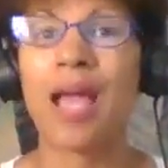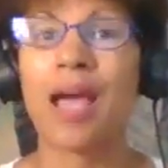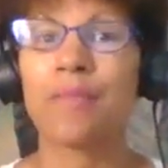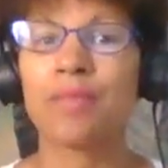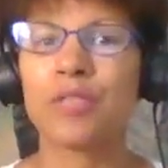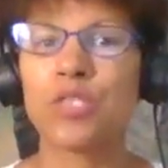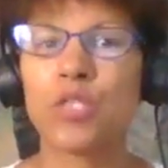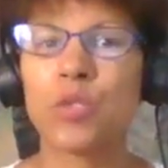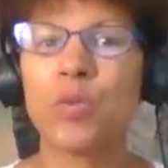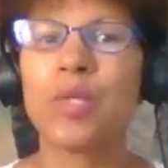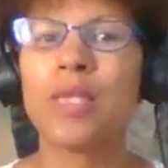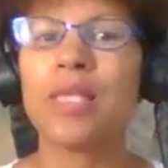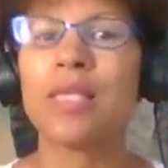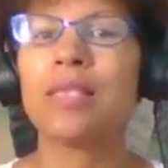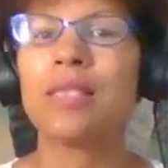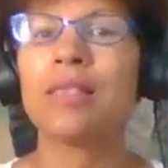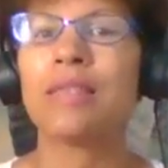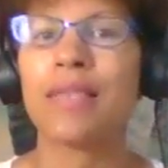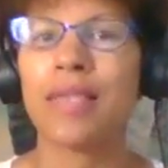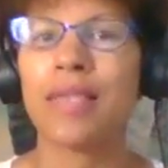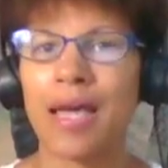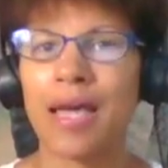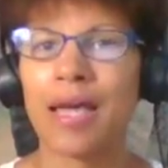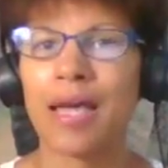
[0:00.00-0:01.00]
I'm doing
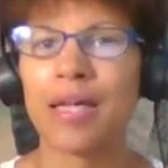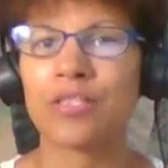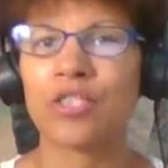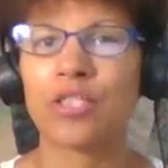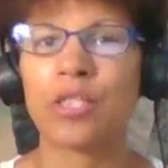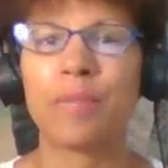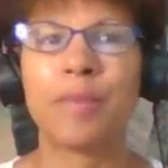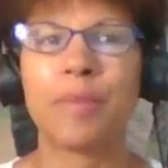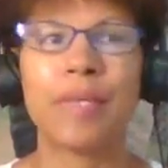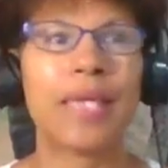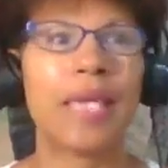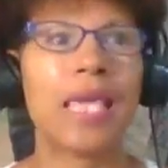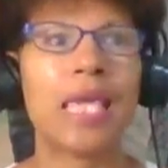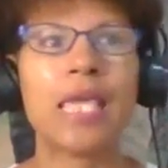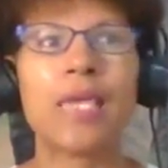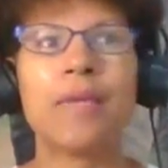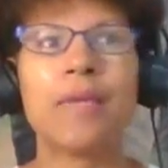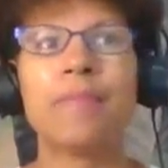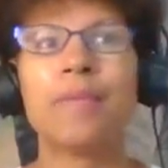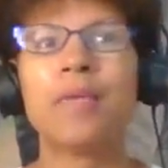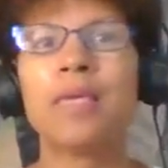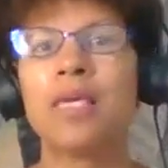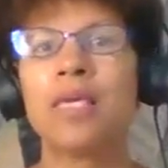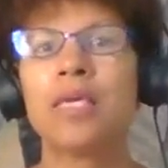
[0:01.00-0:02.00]
action. It
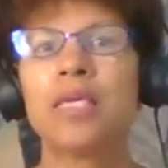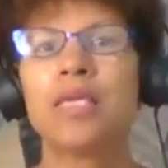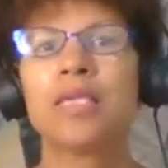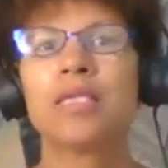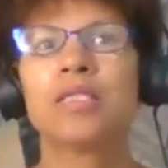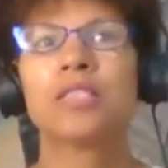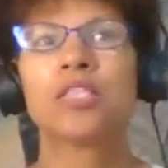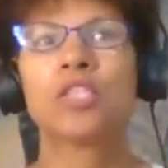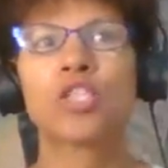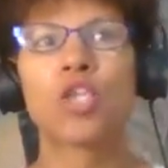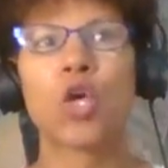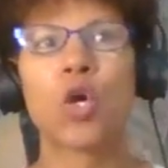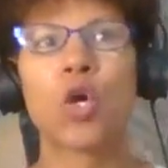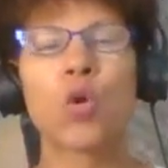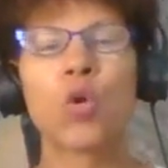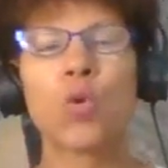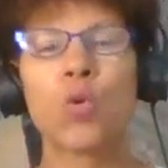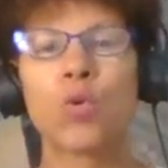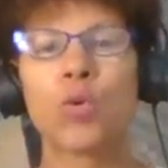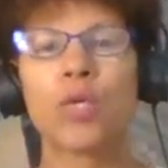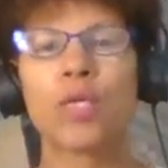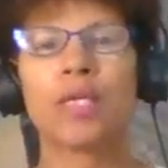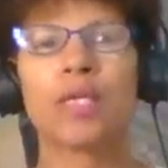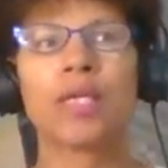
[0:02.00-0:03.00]
became
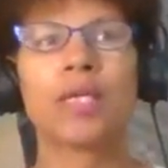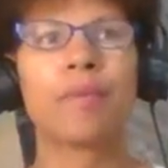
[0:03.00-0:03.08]
so,